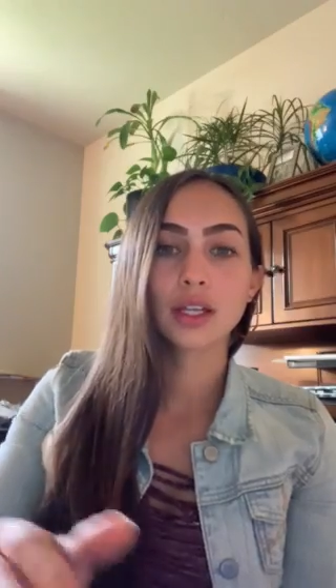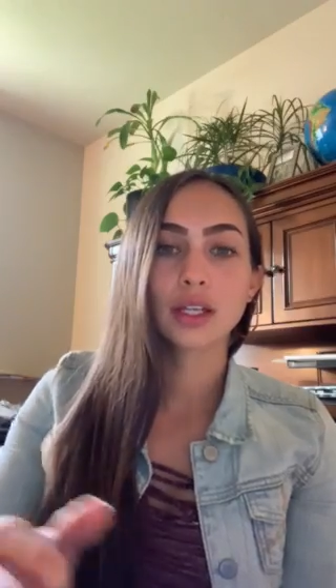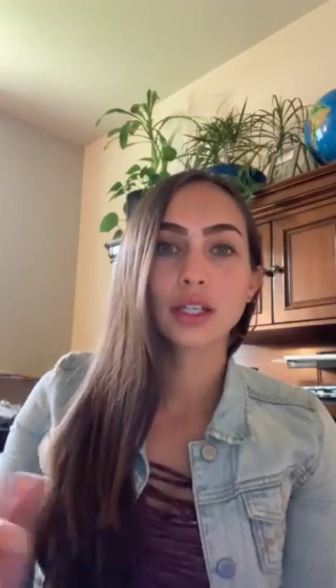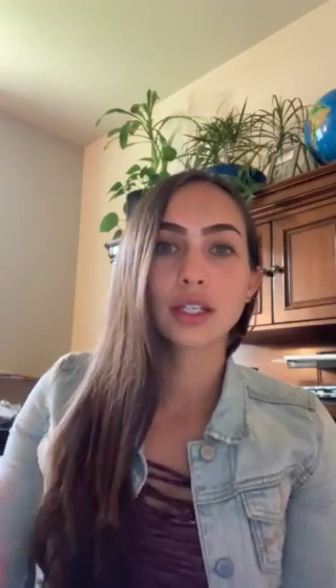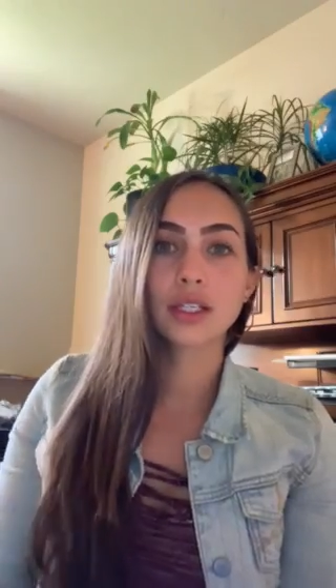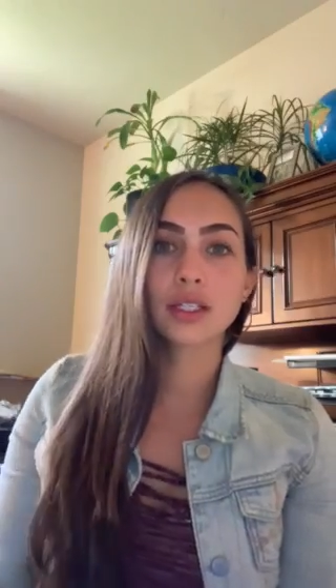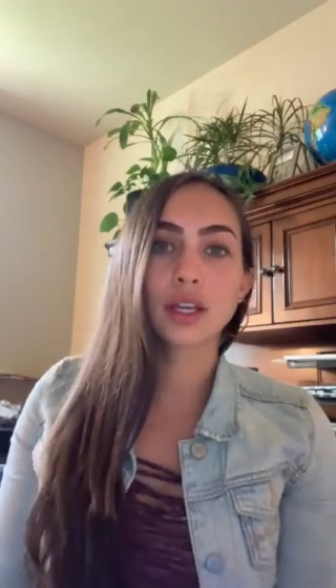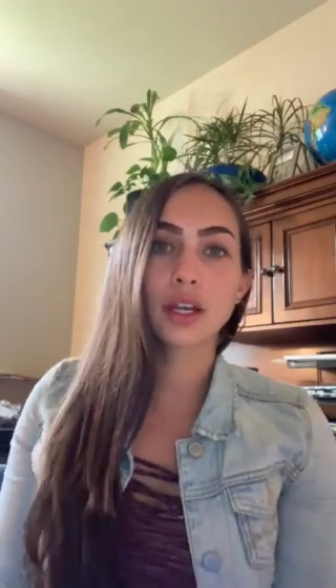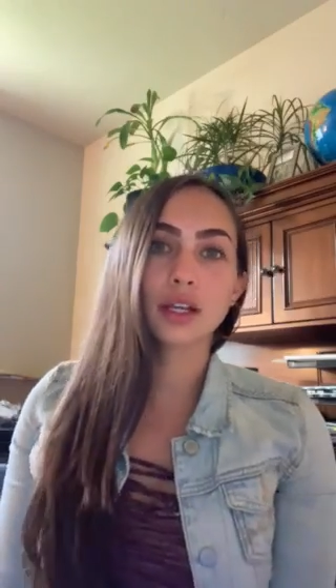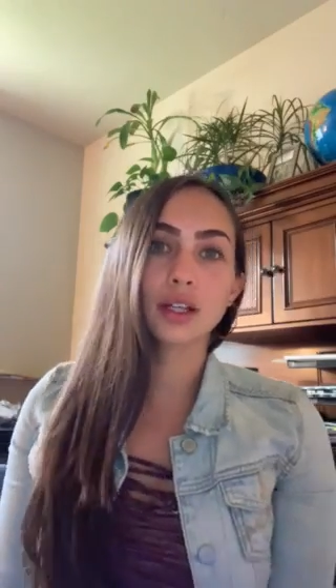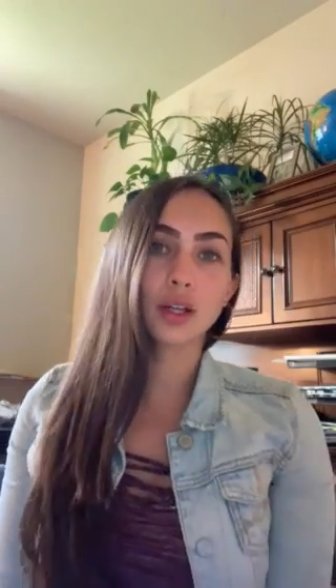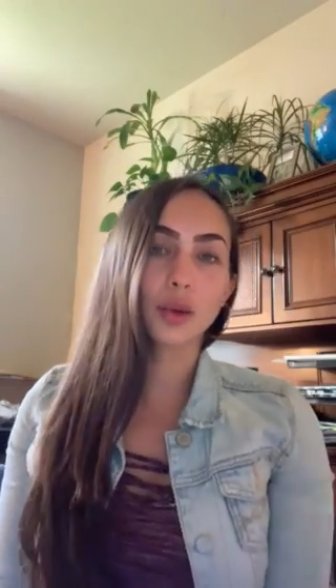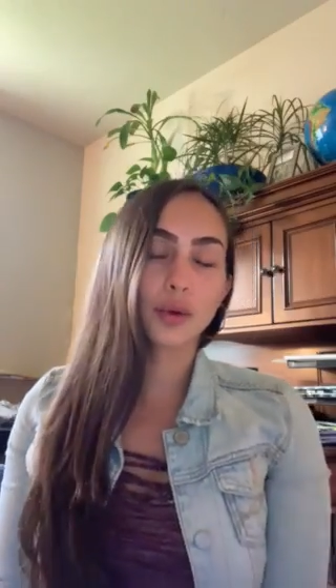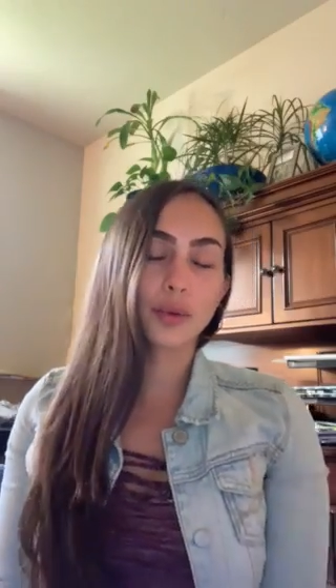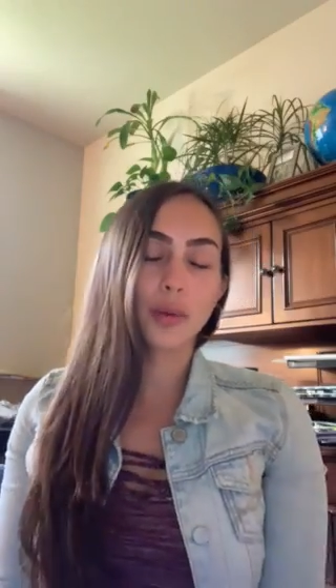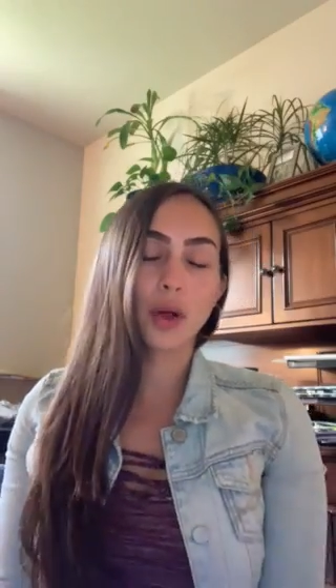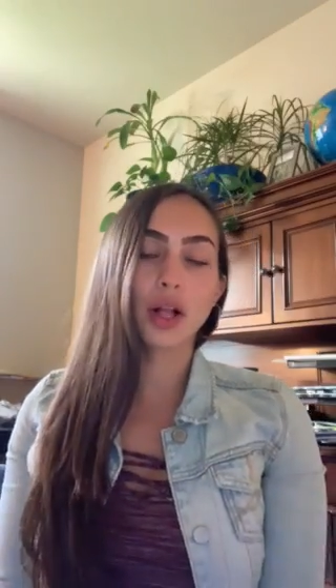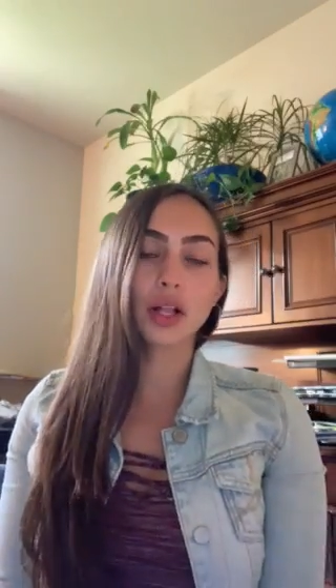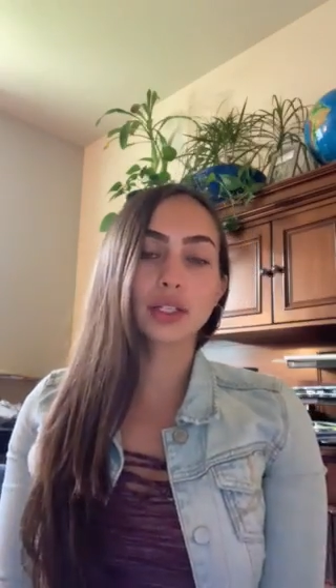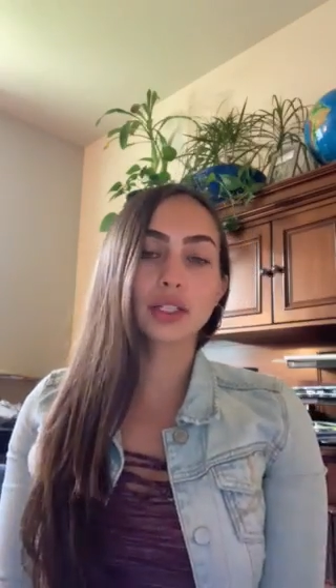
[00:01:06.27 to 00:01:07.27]
Studying global
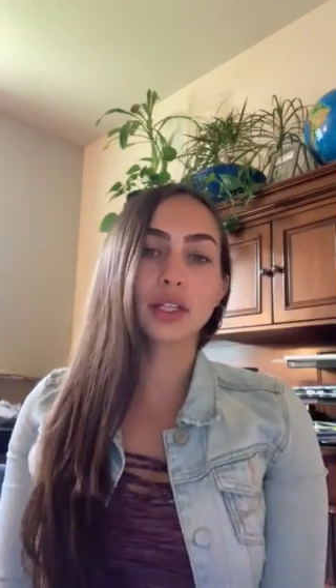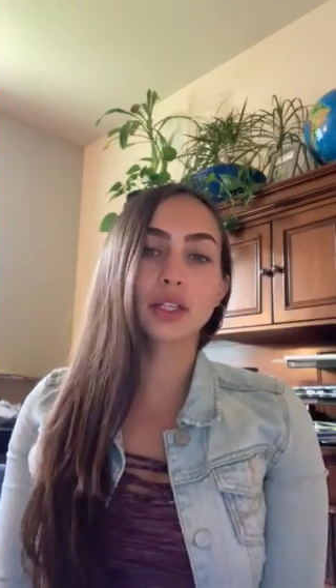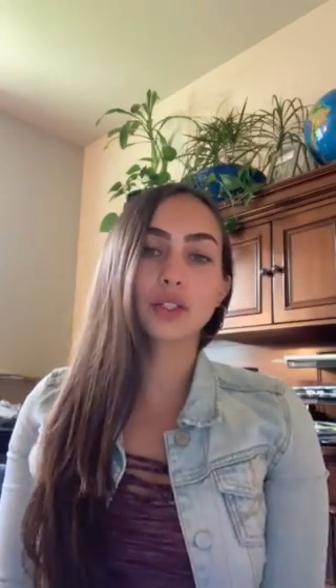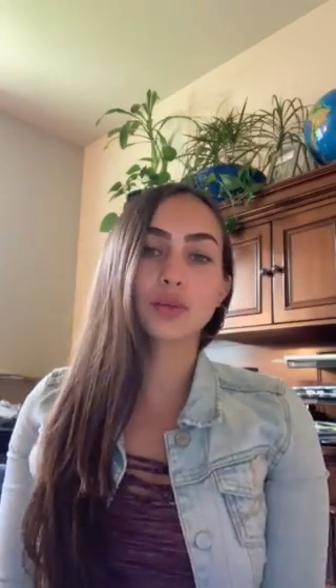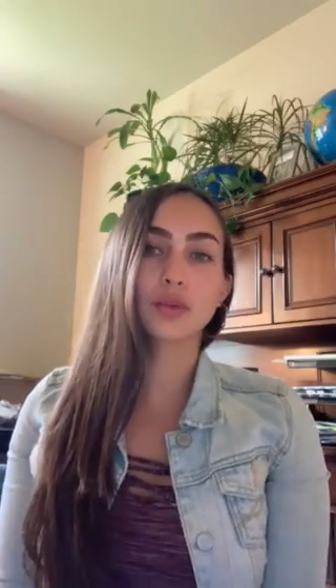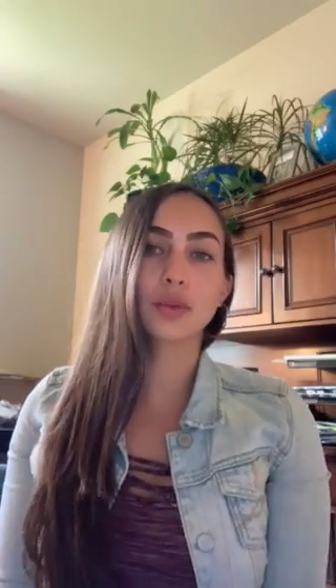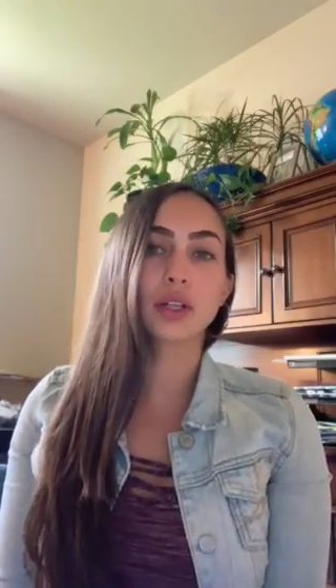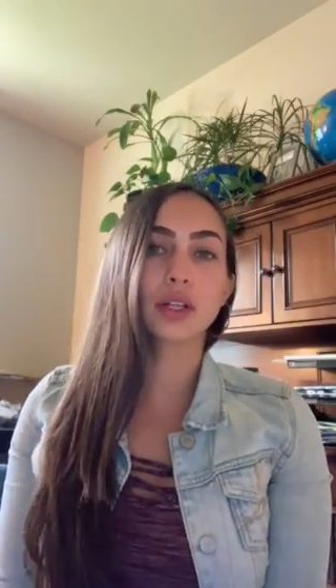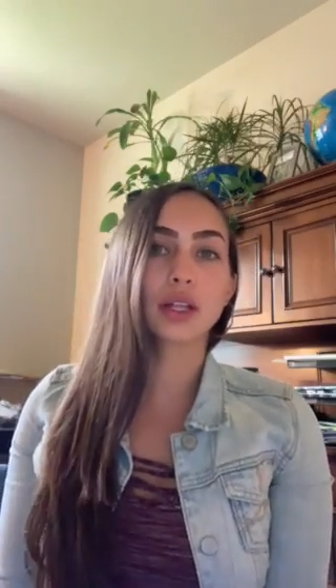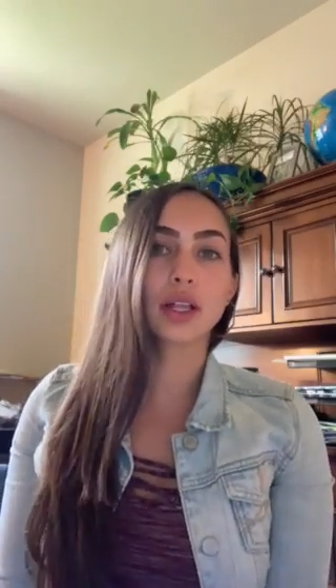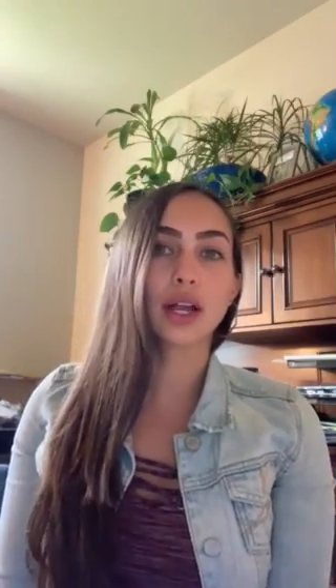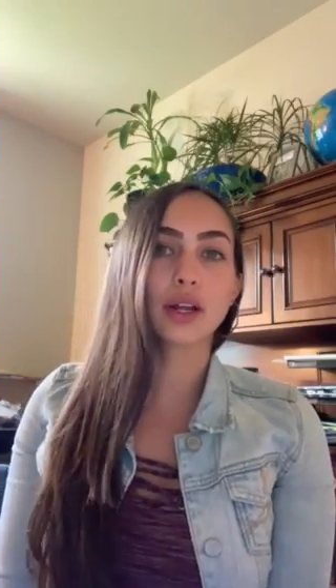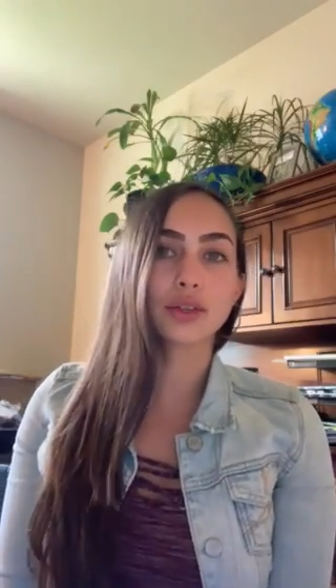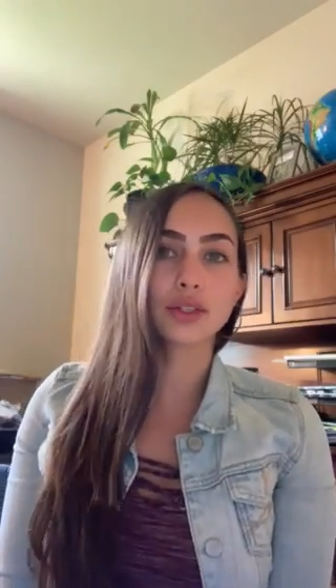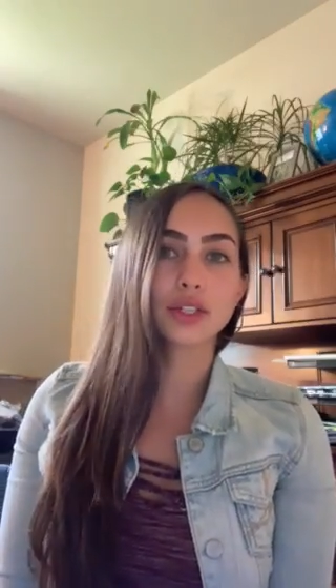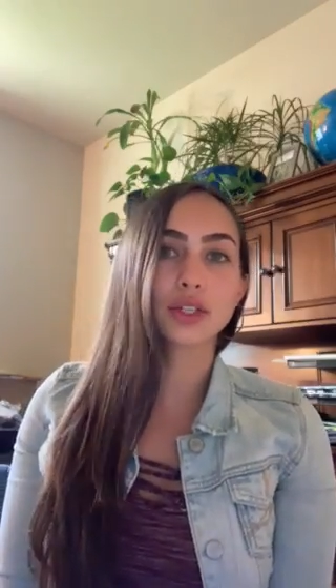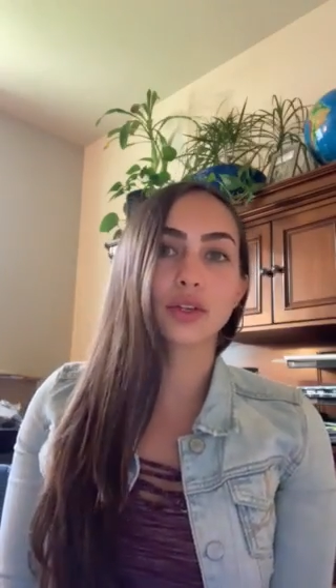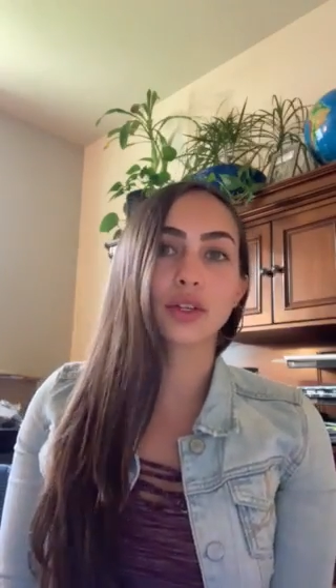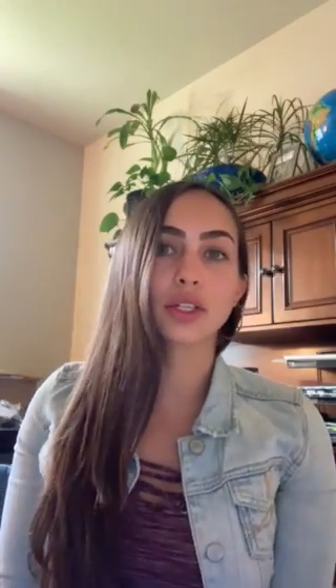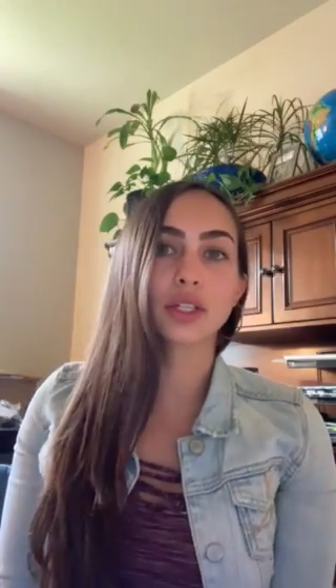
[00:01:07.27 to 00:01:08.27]
politics will allow
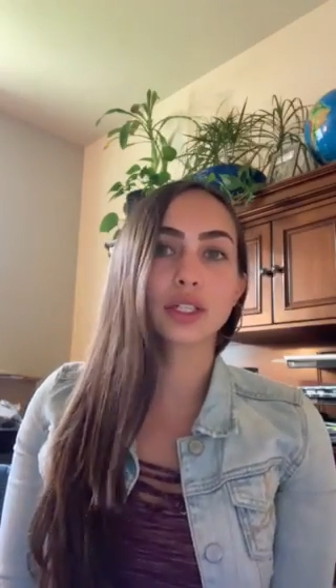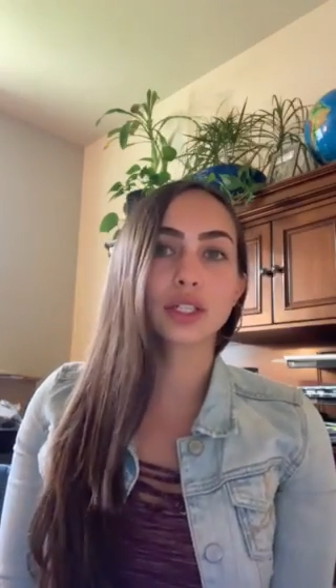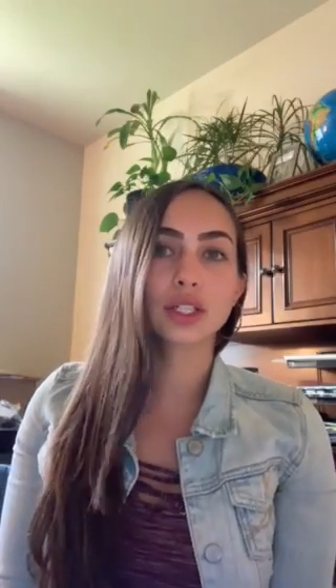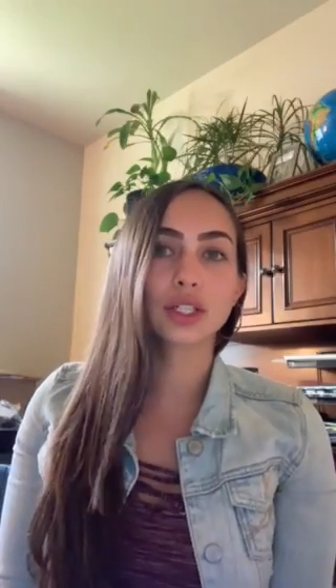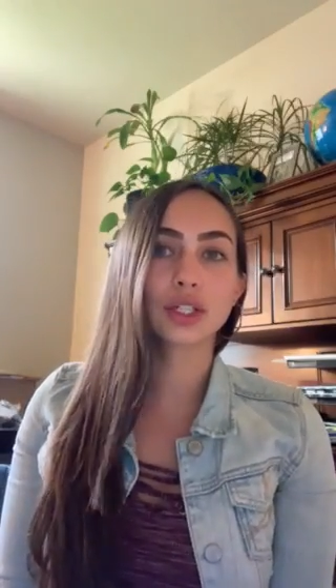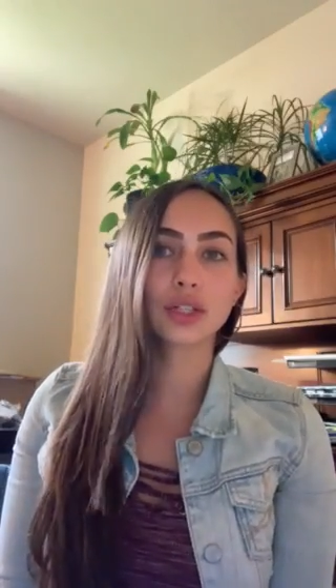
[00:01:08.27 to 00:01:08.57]
students